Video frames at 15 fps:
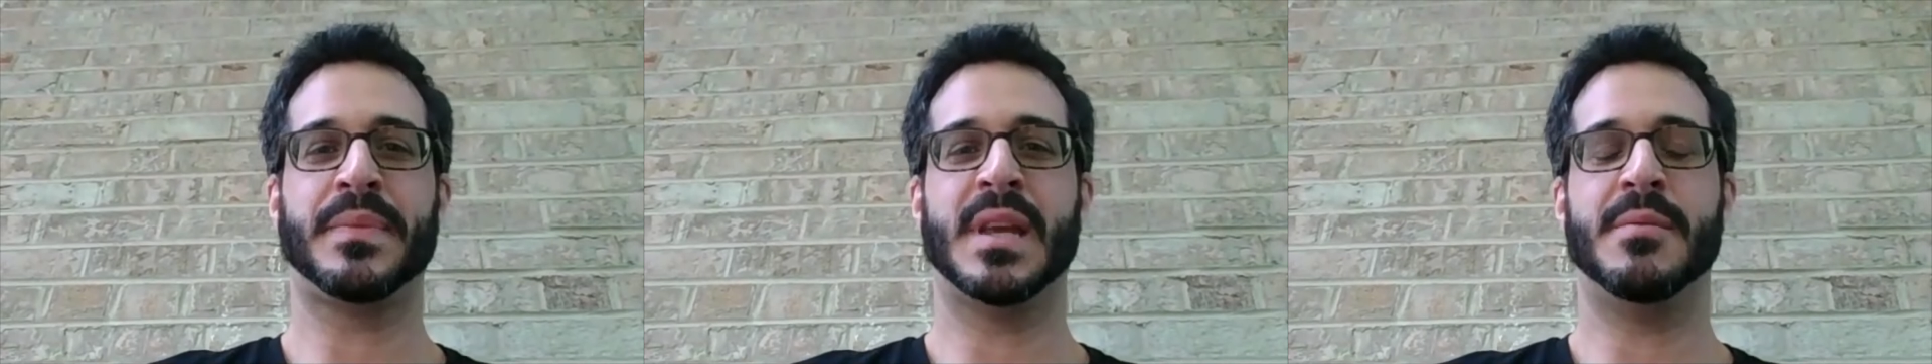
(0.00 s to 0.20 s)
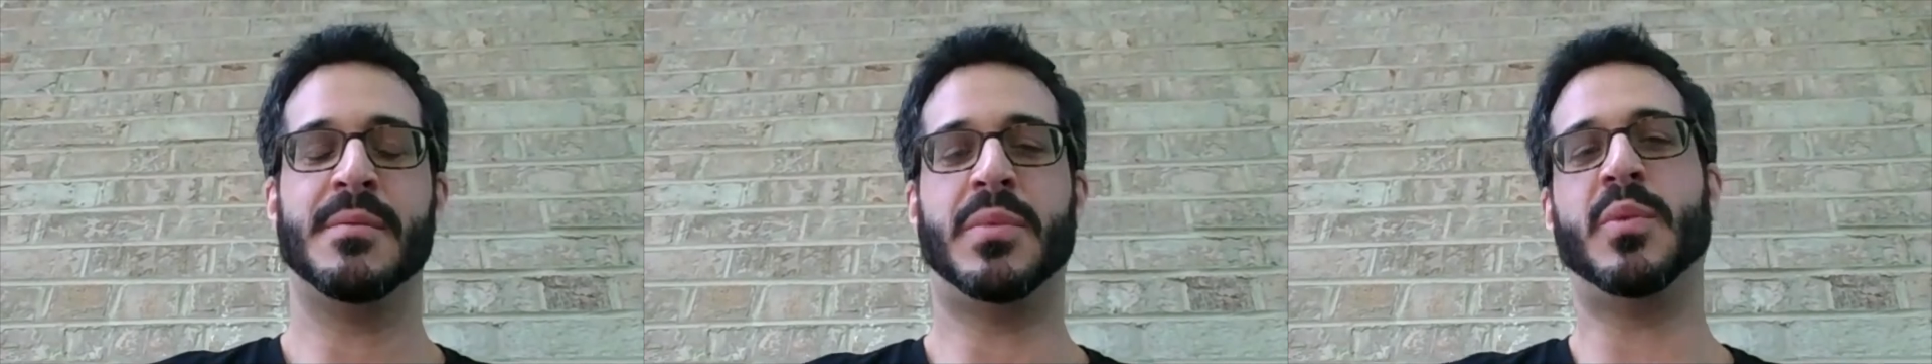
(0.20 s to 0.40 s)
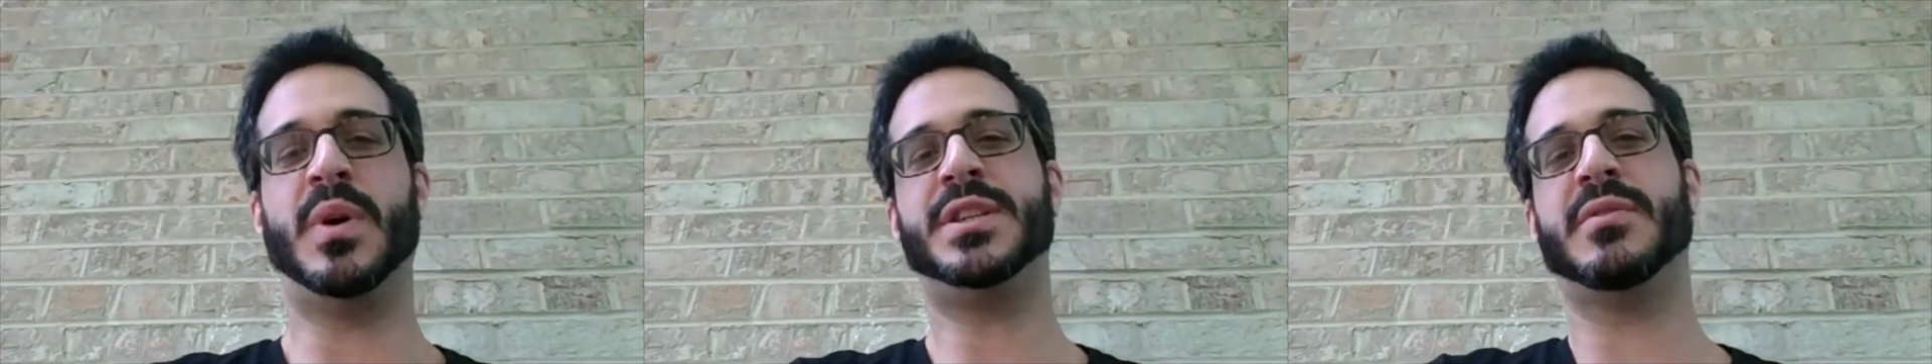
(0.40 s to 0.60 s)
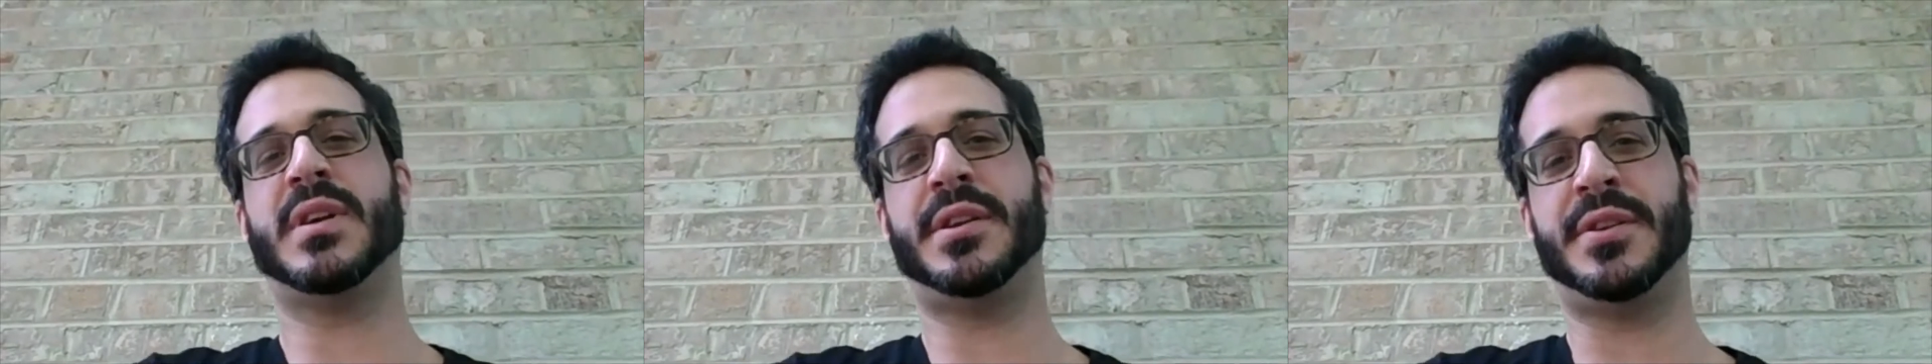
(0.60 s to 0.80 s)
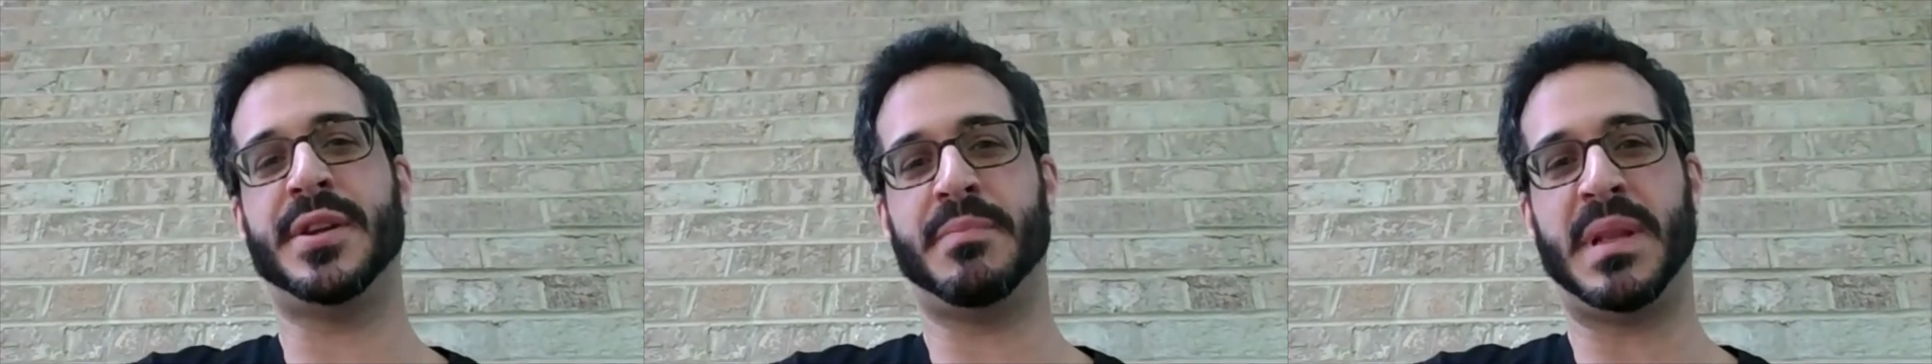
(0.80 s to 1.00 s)
But once you run
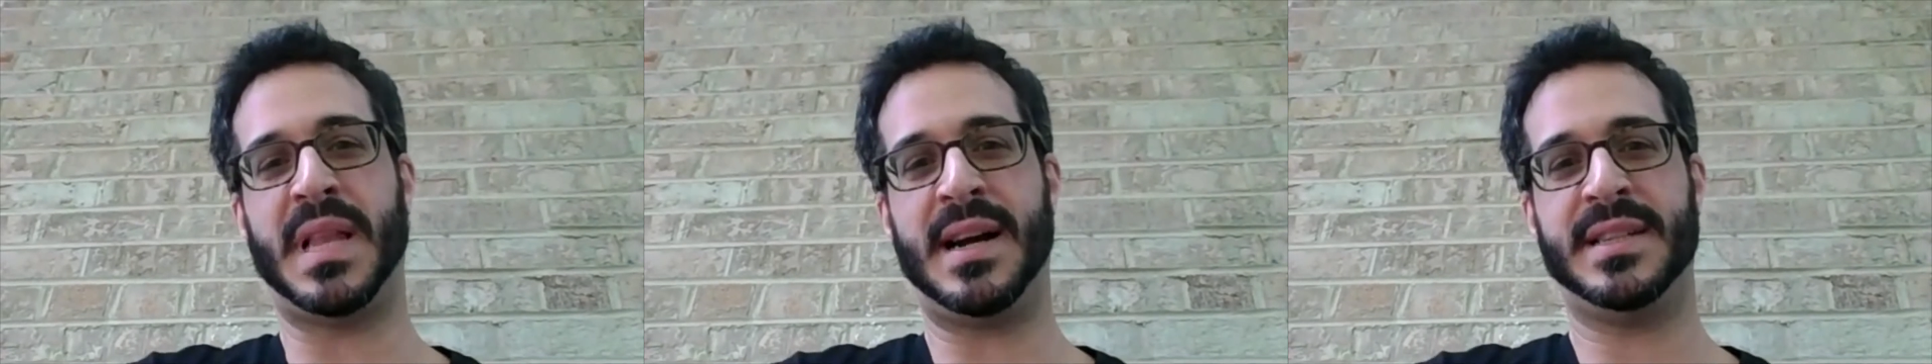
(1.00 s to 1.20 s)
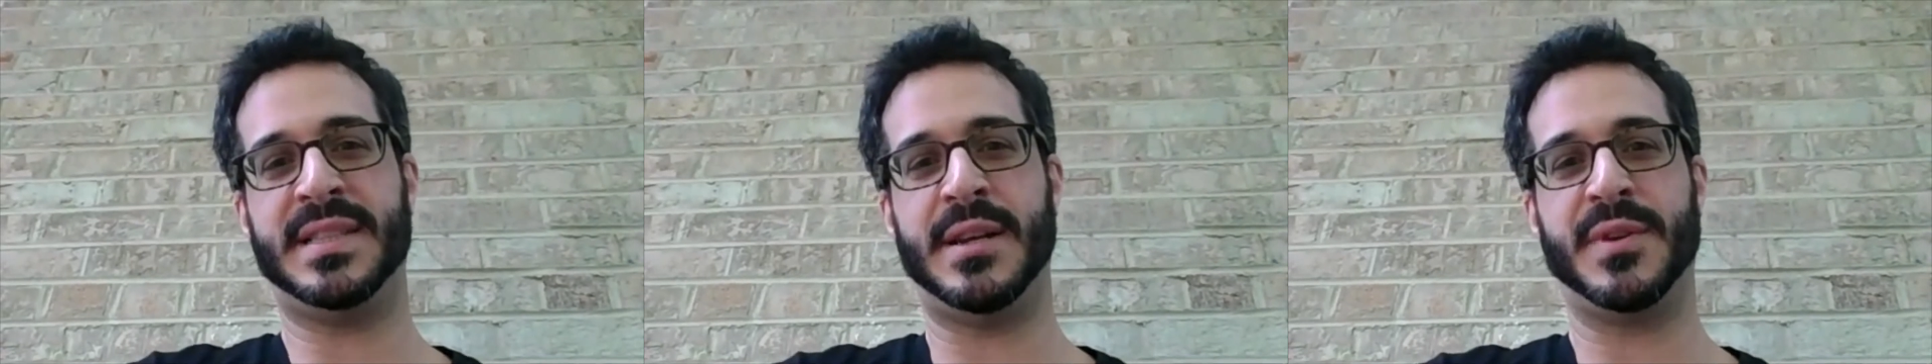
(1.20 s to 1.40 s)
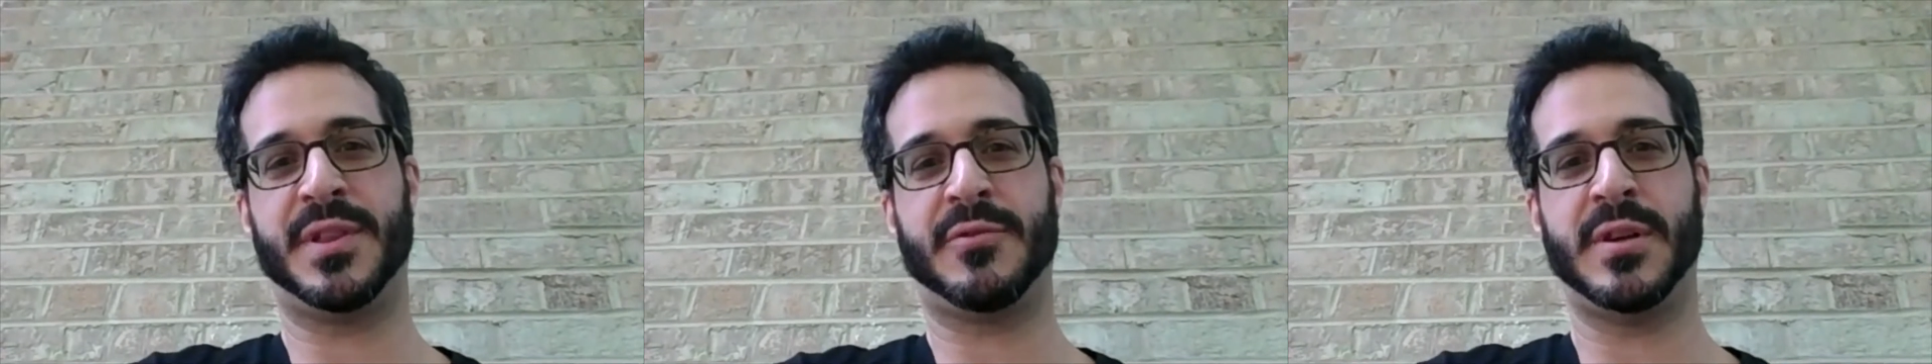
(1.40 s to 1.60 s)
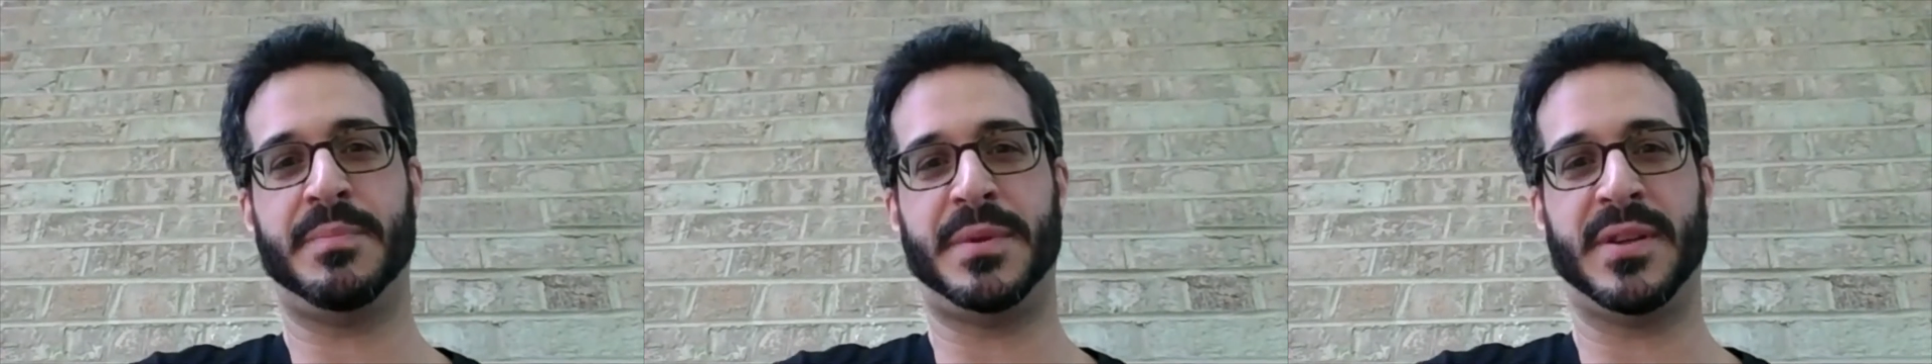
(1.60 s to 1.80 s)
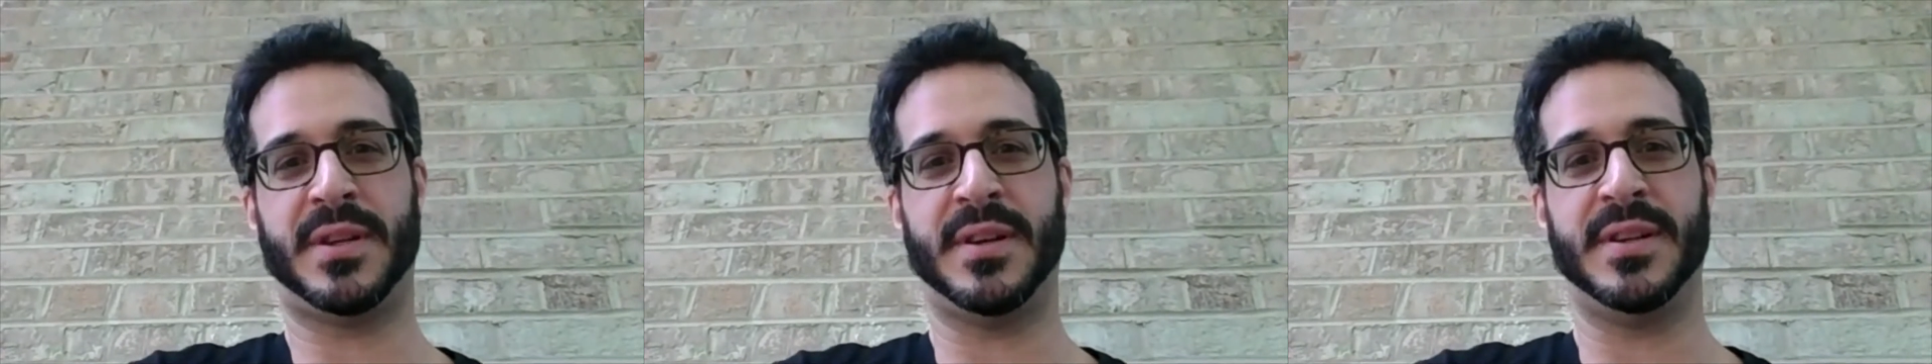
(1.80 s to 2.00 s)
on a blockchain with
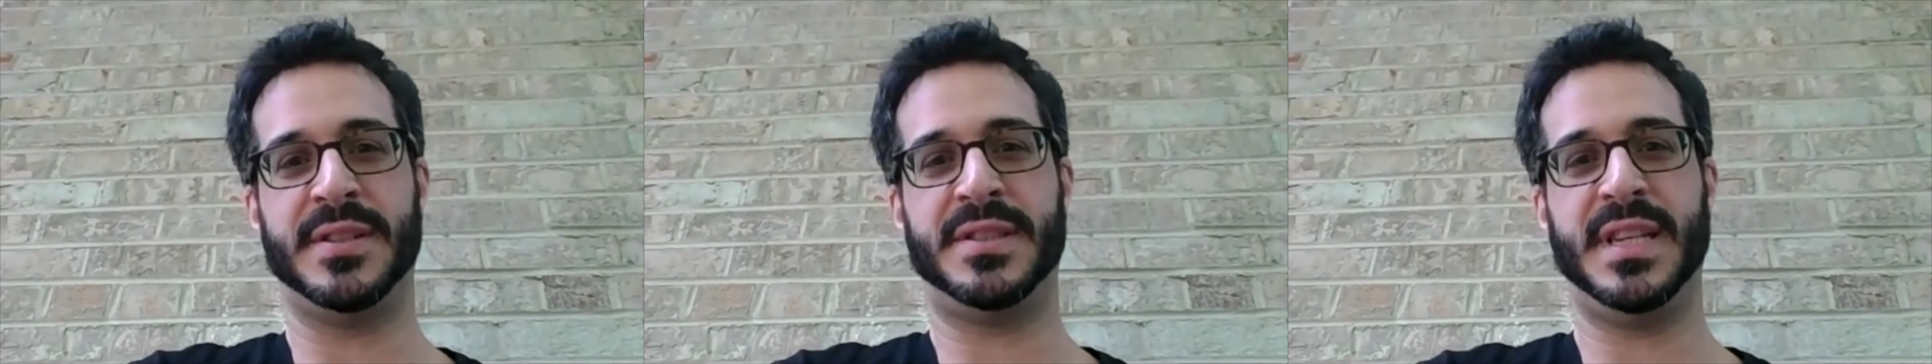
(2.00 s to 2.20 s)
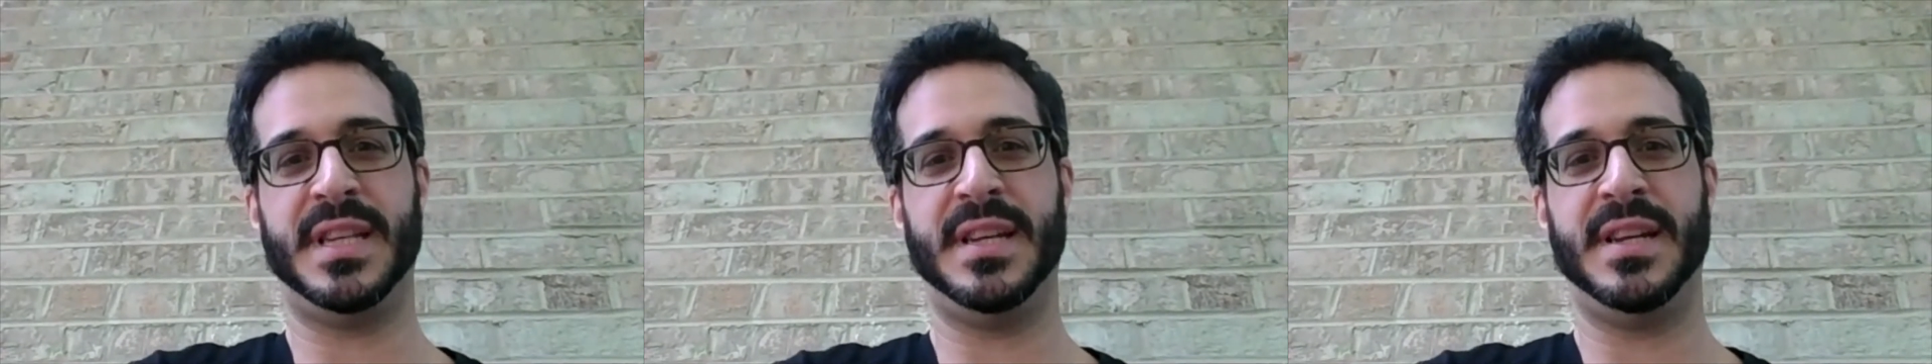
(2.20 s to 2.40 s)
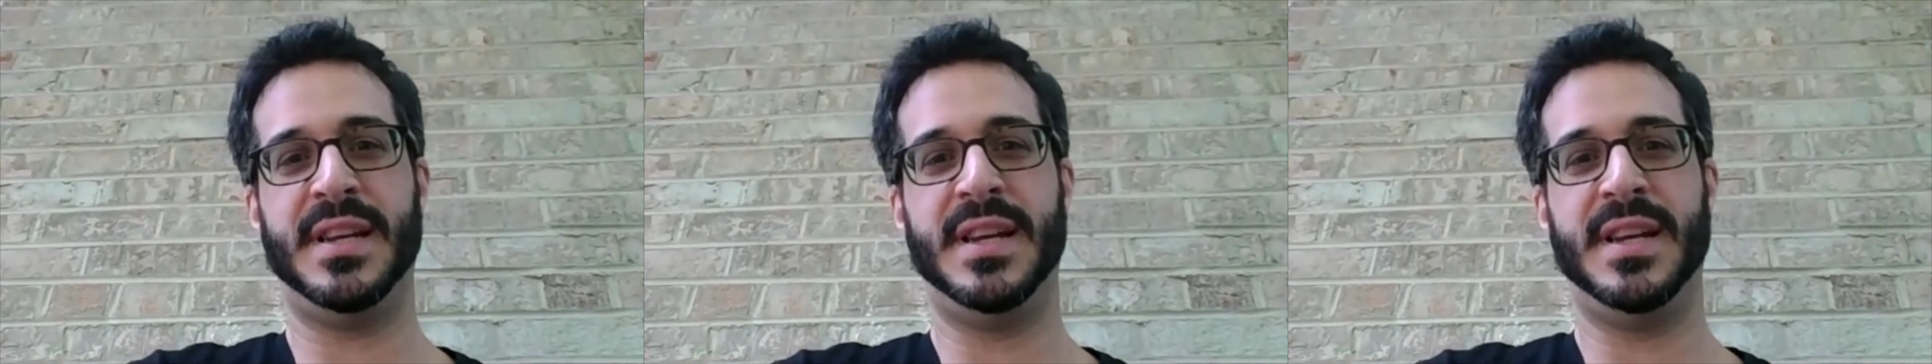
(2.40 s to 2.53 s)
cryptocurrency,